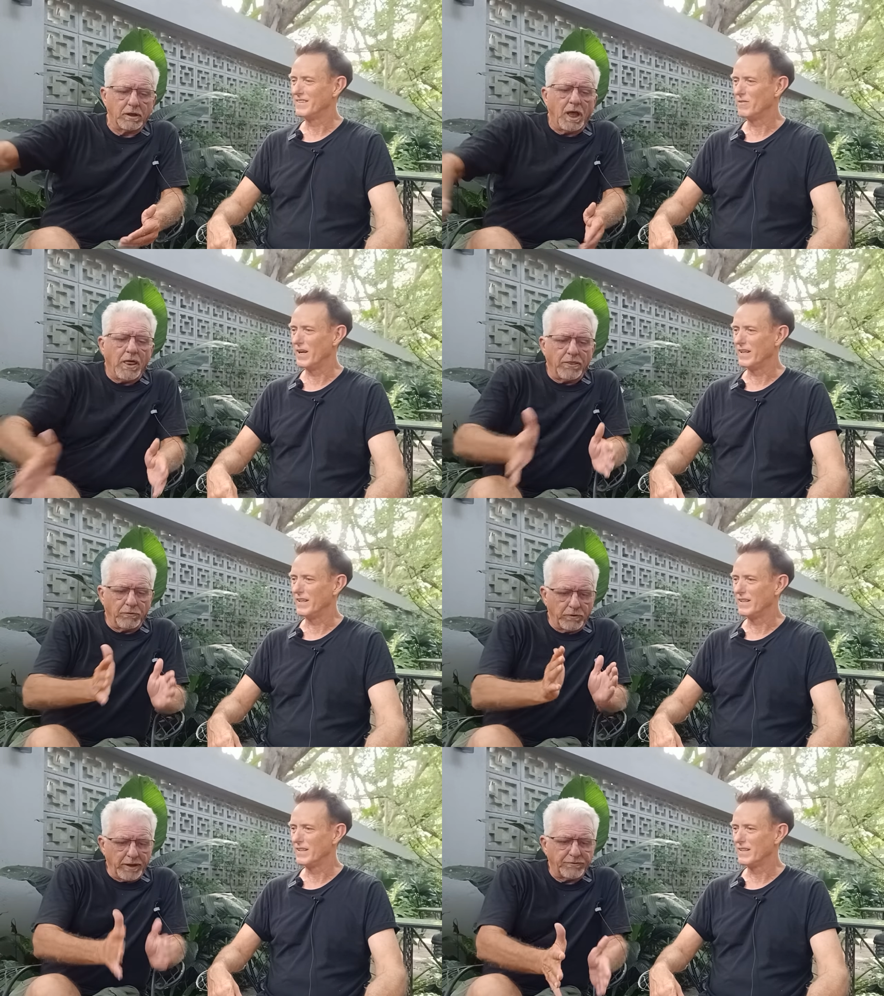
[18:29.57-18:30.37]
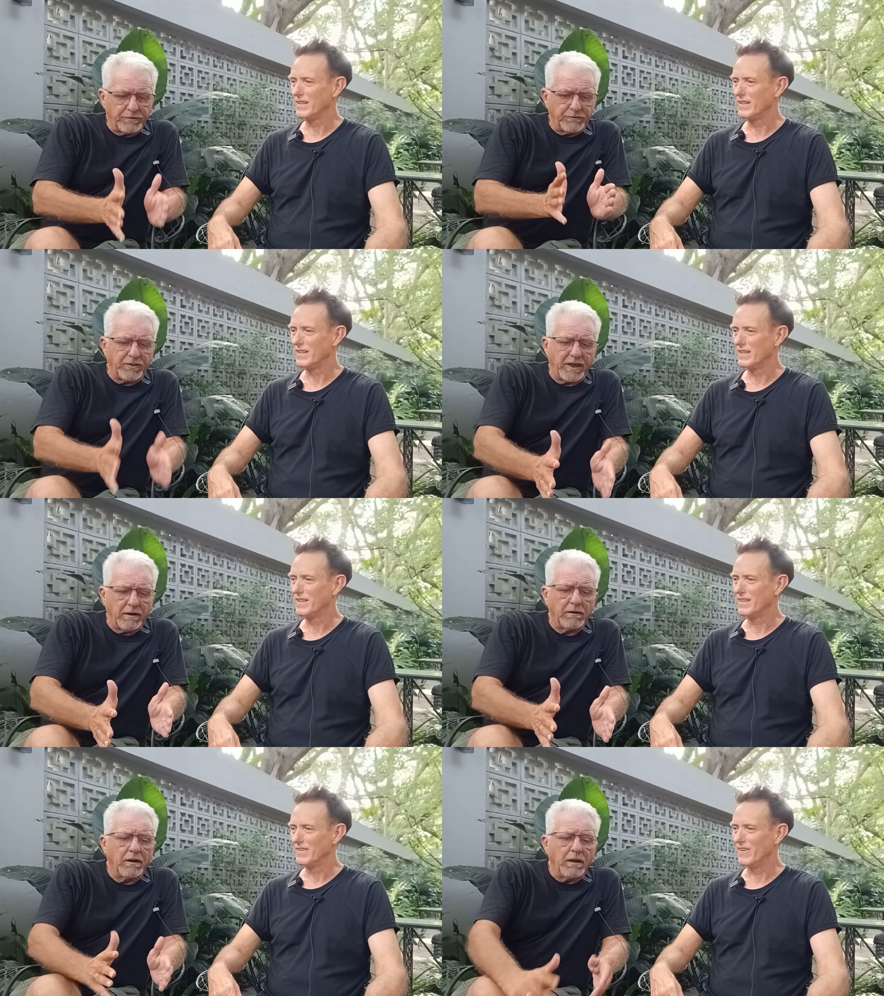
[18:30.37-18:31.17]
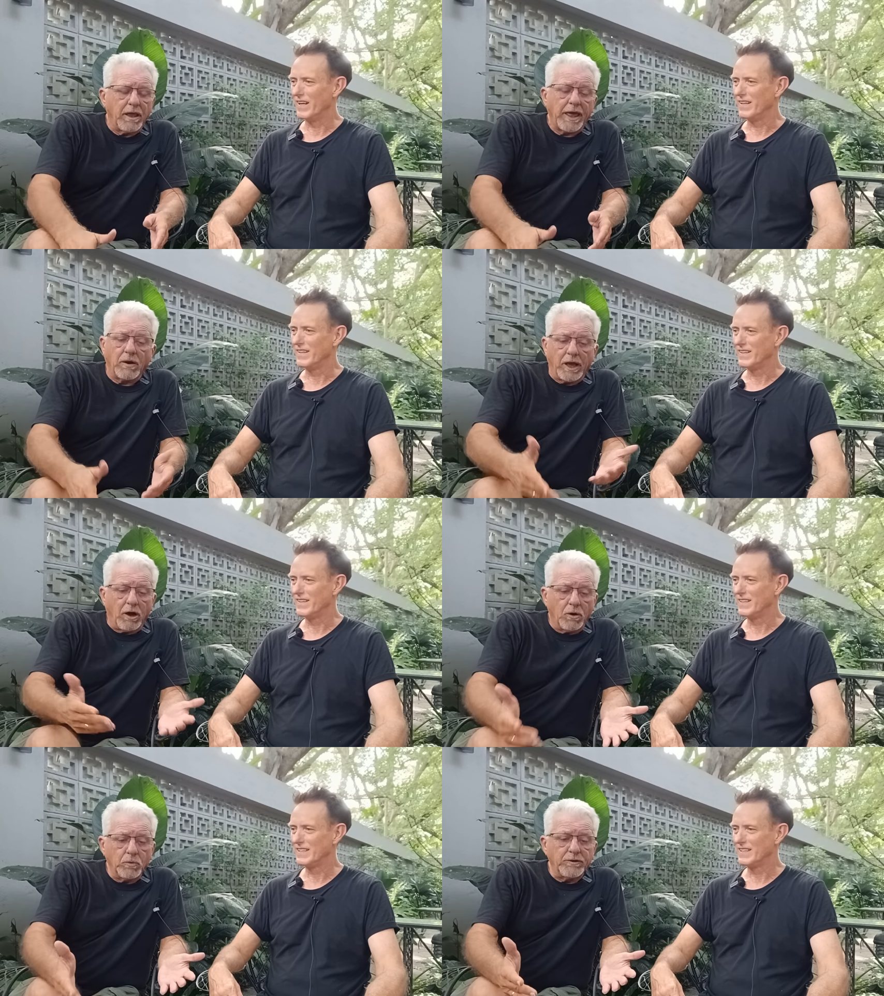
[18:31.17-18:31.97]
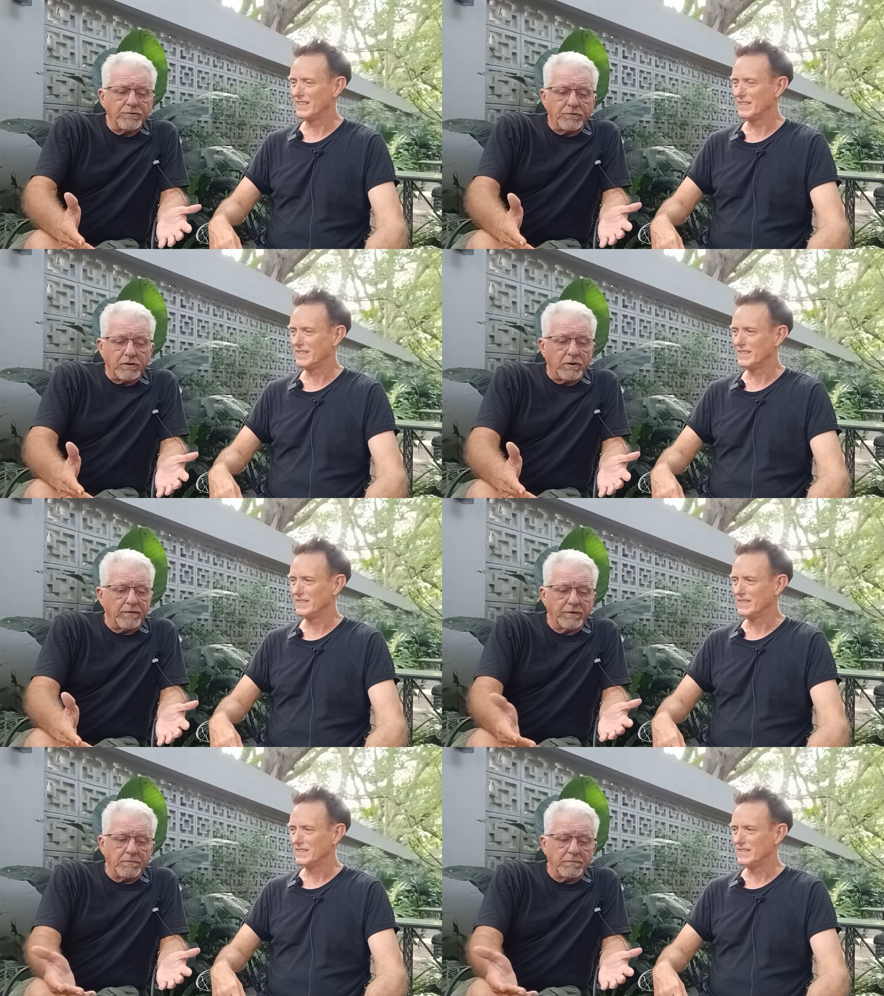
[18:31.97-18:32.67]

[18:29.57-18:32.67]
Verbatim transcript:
Speaker 1: Right. The rest is there. Right. And I always do every